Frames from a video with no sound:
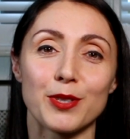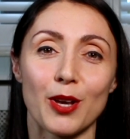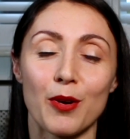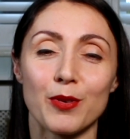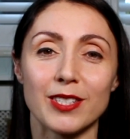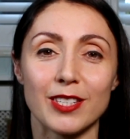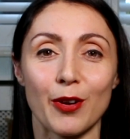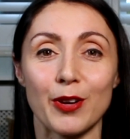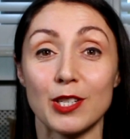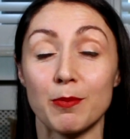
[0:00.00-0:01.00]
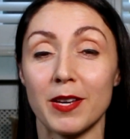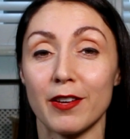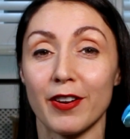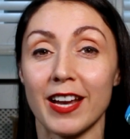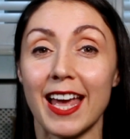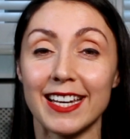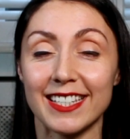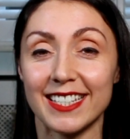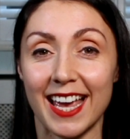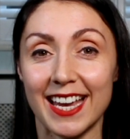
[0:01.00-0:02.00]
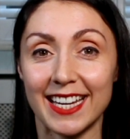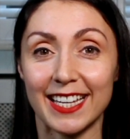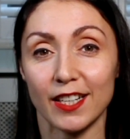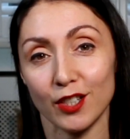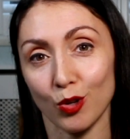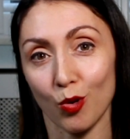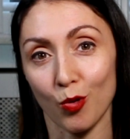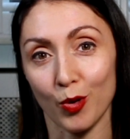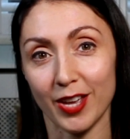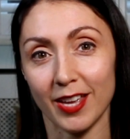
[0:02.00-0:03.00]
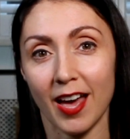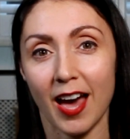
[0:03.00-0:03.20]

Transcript: So this is going to be a very entertaining toy.